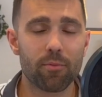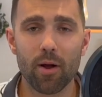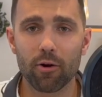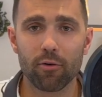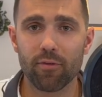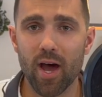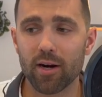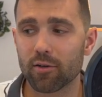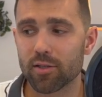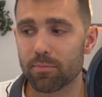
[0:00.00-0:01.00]
micro
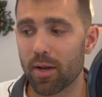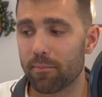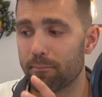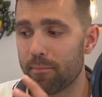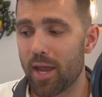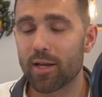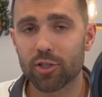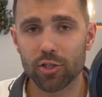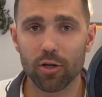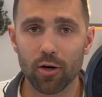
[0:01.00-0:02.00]
factors, but make
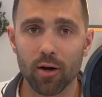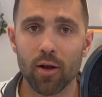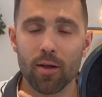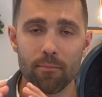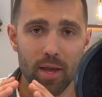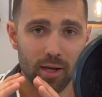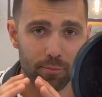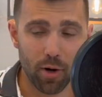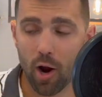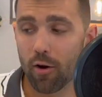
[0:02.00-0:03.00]
sure, make a
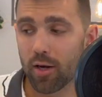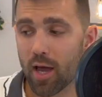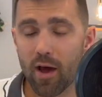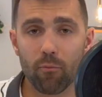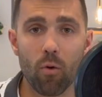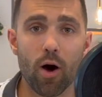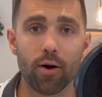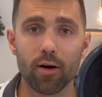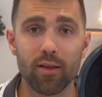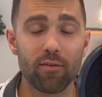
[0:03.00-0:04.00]
priority to have
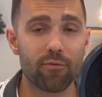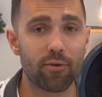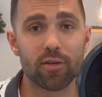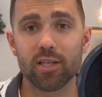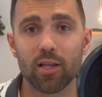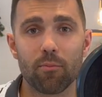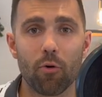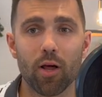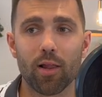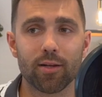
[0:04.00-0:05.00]
water. Even first thing in the
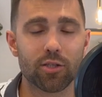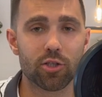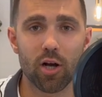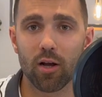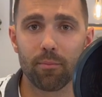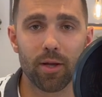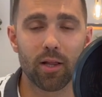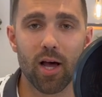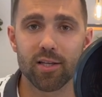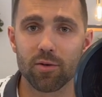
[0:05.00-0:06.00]
morning, I like to chug a big
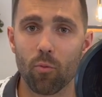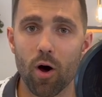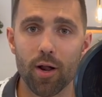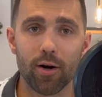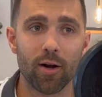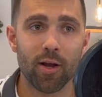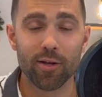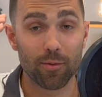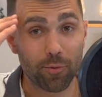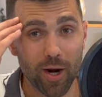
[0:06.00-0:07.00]
glass of water.
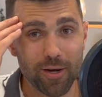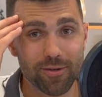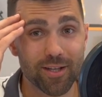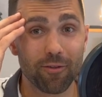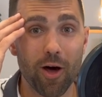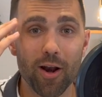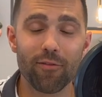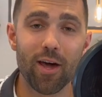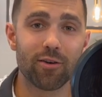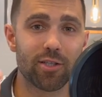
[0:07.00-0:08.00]
Your brain uses a lot of
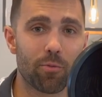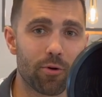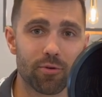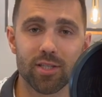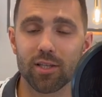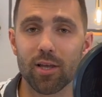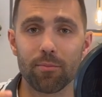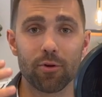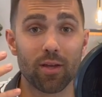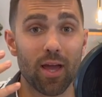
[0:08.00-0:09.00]
energy while you sleep.
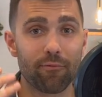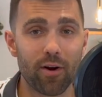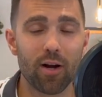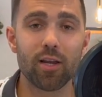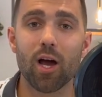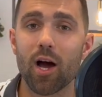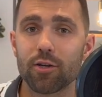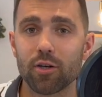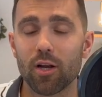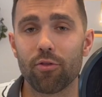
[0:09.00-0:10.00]
You can get very
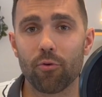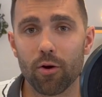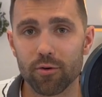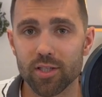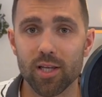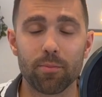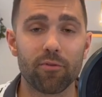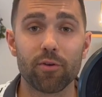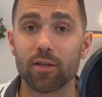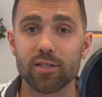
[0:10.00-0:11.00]
dehydrated throughout your sleep
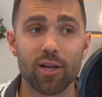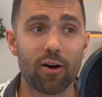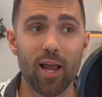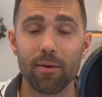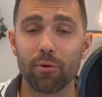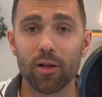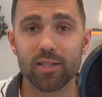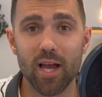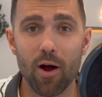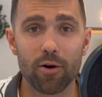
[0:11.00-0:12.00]
if you consider eight
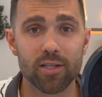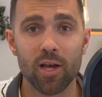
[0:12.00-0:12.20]
plus hours